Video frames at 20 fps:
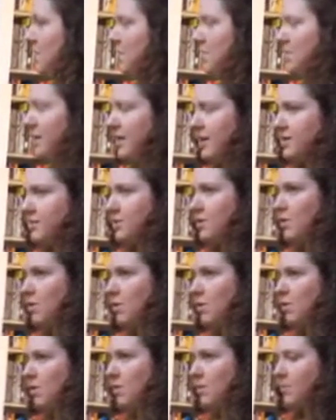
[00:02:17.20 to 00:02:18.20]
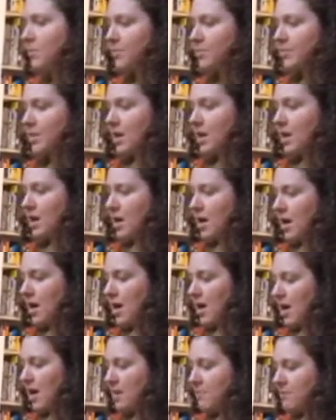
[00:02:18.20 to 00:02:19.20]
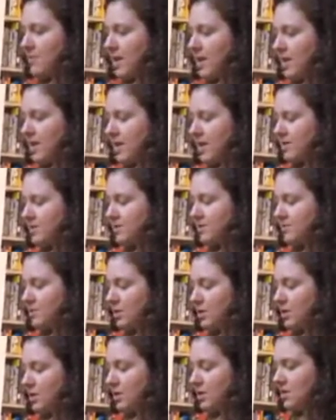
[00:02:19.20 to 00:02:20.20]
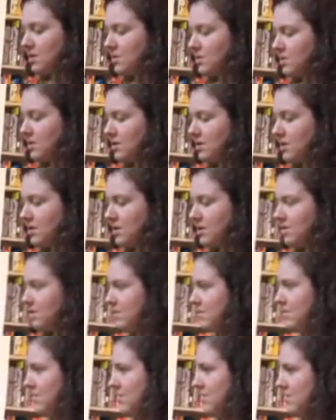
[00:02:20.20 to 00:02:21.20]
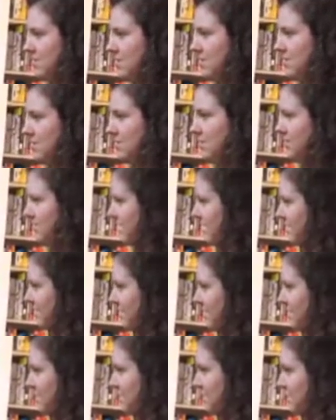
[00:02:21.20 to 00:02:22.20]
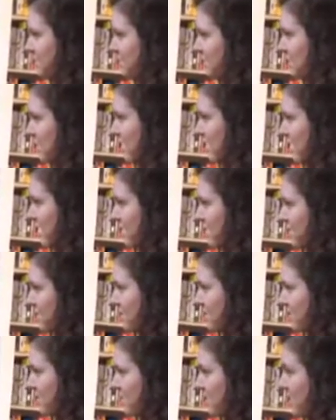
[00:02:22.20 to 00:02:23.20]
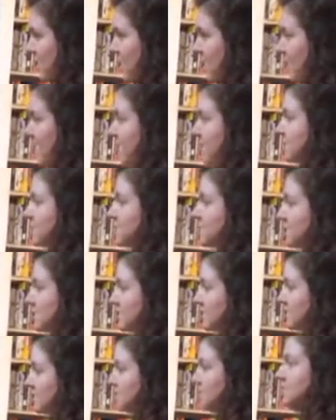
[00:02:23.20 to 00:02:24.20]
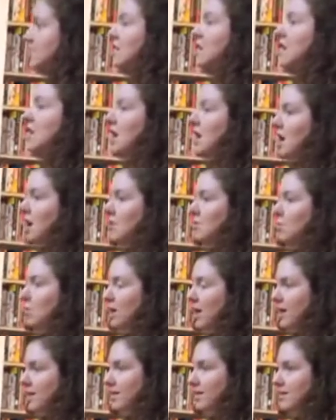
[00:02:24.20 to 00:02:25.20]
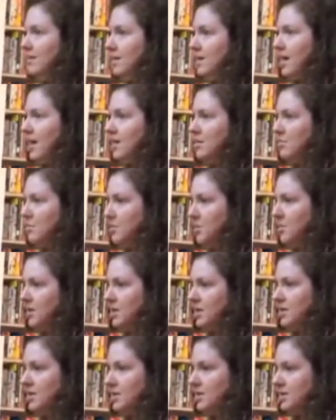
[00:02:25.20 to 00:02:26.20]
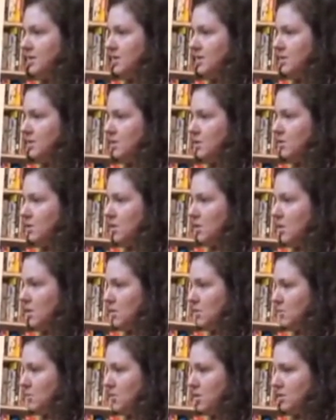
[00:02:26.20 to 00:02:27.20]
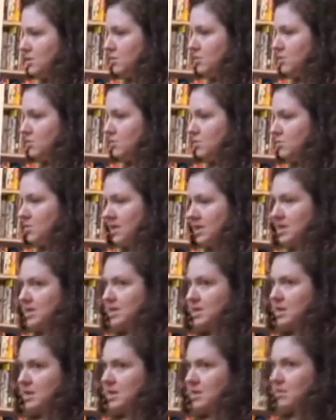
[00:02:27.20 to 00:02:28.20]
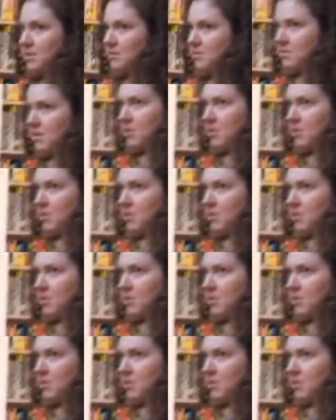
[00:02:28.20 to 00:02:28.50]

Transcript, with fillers: public as a whole. Um, and as for your your second question is why we archive these materials. Um, well, I think that there is you know a real risk of